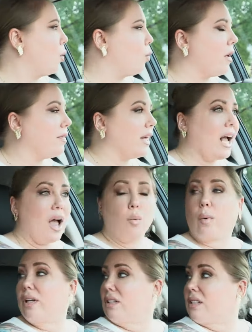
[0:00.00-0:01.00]
One thing I
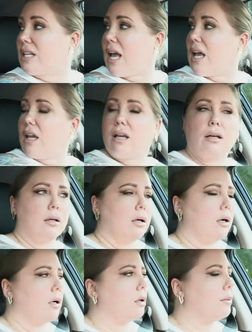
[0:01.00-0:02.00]
will say,
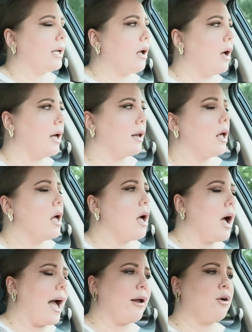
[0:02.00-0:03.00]
oh God,
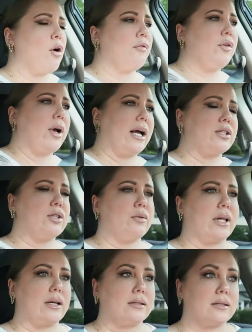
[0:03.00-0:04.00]
I don't know if you guys knew
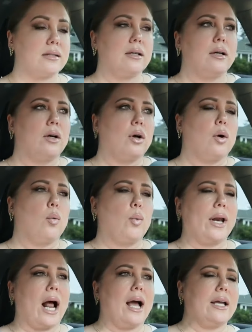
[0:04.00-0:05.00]
this.
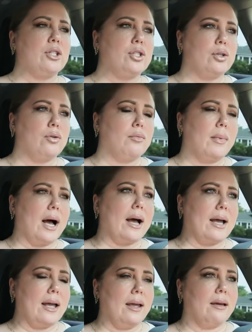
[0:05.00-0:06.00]
When I do
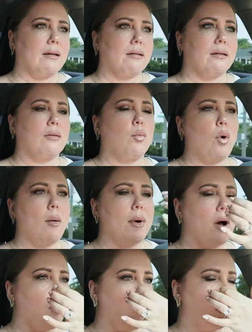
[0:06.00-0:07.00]
my
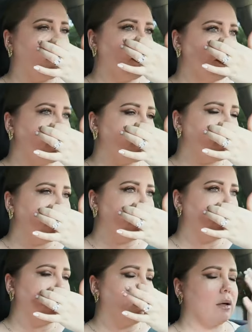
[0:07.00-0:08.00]
Walmart orders,
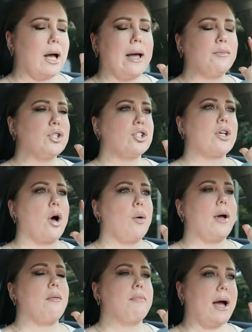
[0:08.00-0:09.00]
I'm
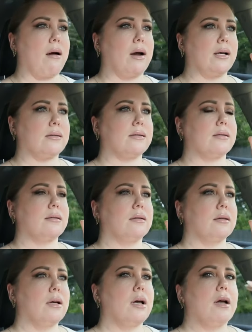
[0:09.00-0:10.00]
so embarrassed.
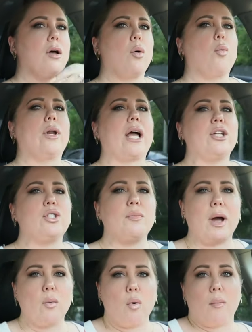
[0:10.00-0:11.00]
When I do
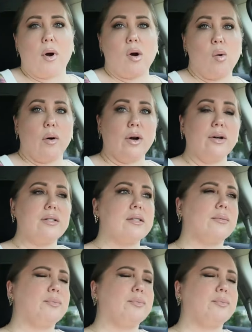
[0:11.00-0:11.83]
my Walmart orders,